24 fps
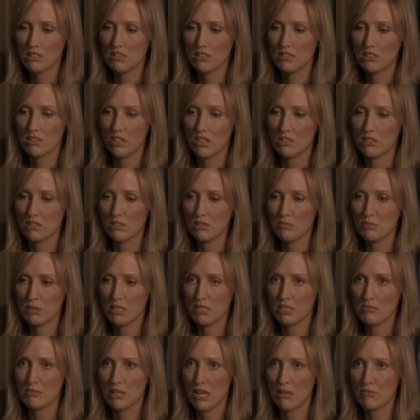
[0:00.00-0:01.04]
said Santos
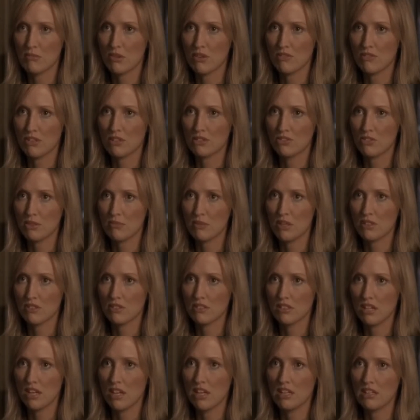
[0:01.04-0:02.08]
picked up eight more votes from our
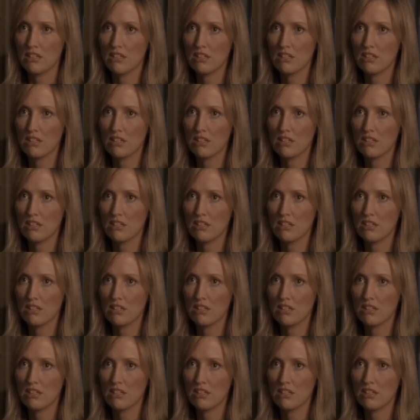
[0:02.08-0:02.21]
side?